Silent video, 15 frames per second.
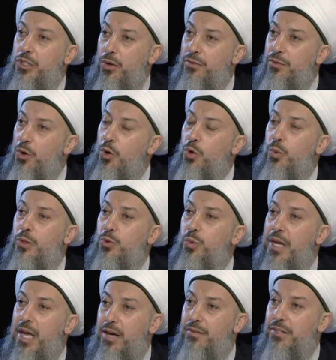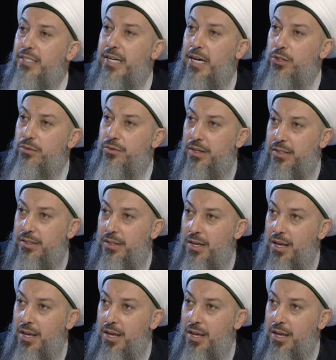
of all what we have inside of us.